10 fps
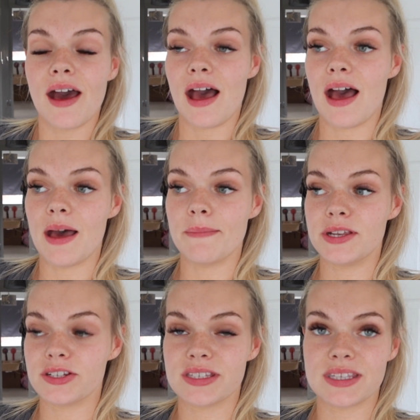
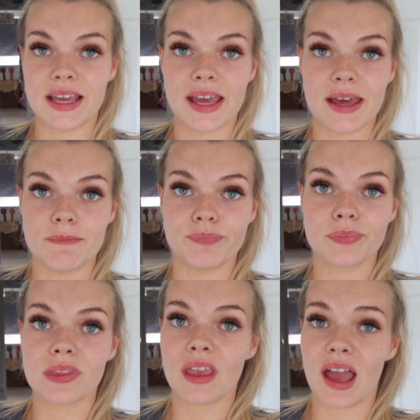and just see him.
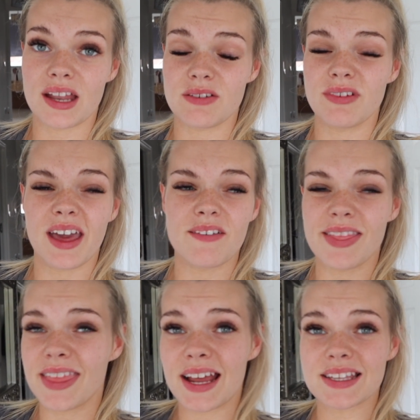I don't really have
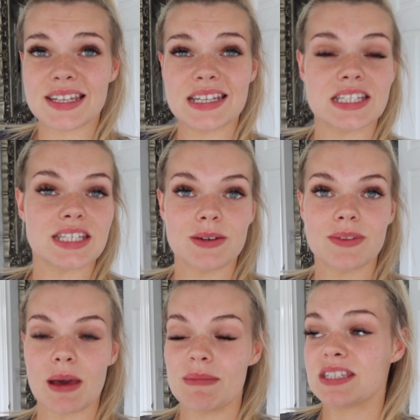anything else I need to do with him.